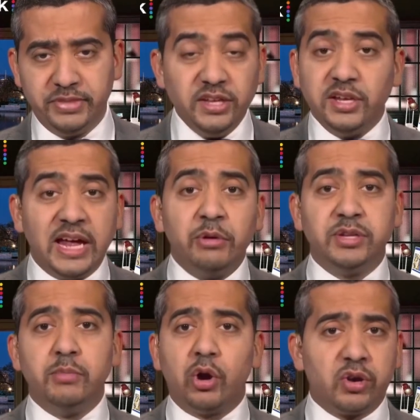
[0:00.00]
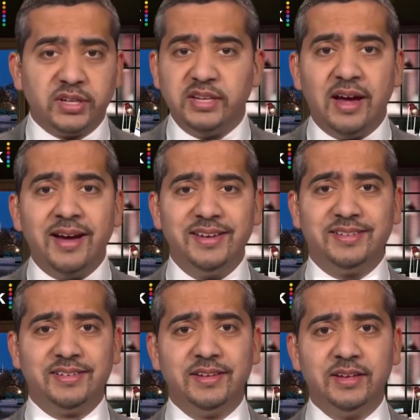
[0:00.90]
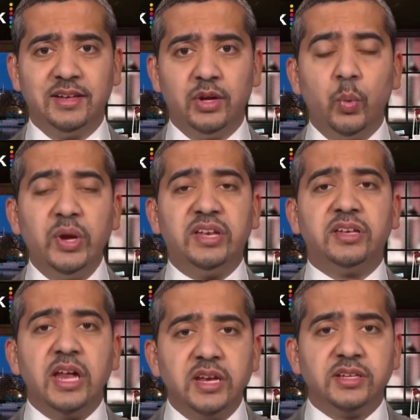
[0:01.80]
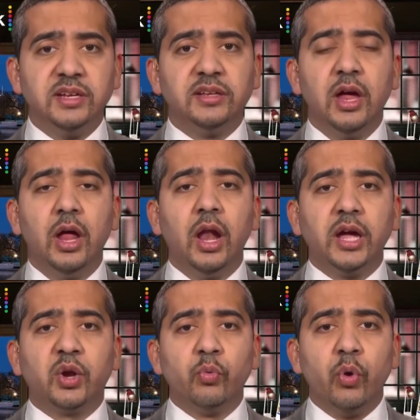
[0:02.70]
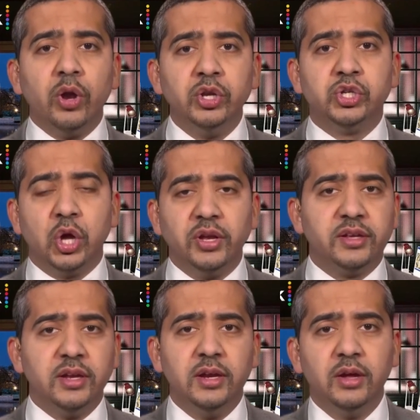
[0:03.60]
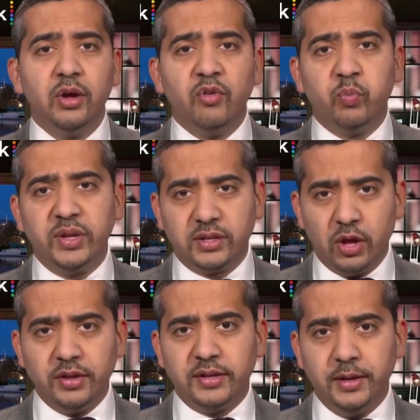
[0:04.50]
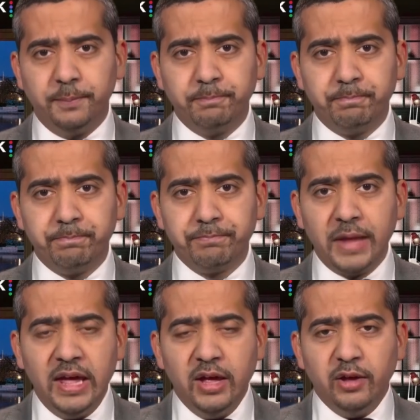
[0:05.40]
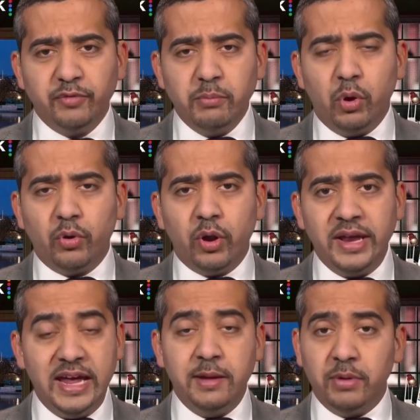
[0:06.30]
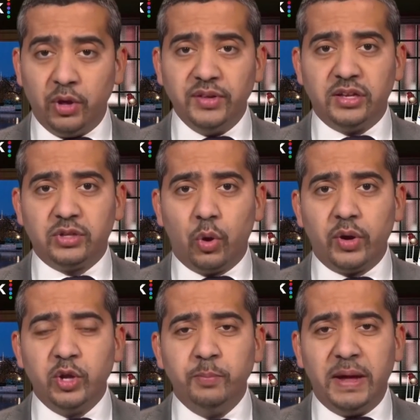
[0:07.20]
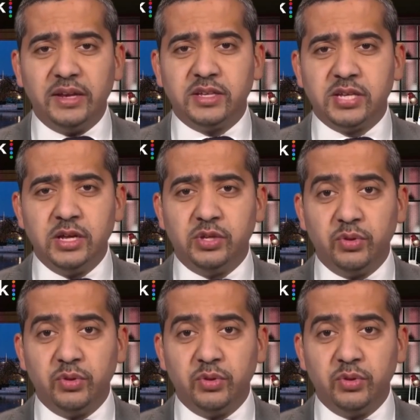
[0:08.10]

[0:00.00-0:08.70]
This is how democracy dies, with senators like Ron Johnson of Wisconsin. For more on him and on this story, who better to turn